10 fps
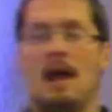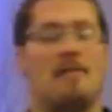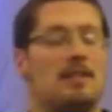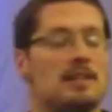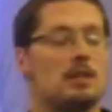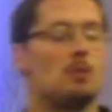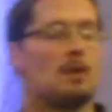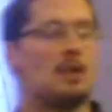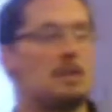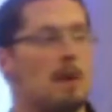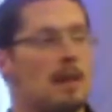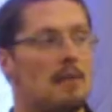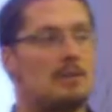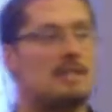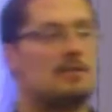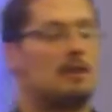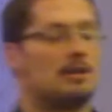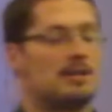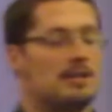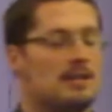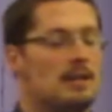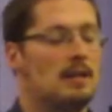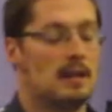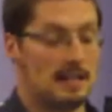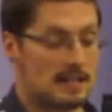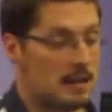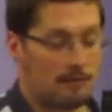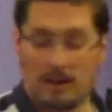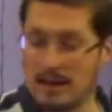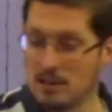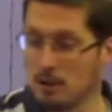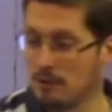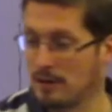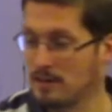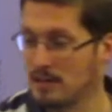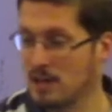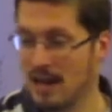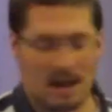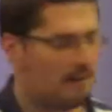And this is what changed my life, was these verses. It's different in your translation,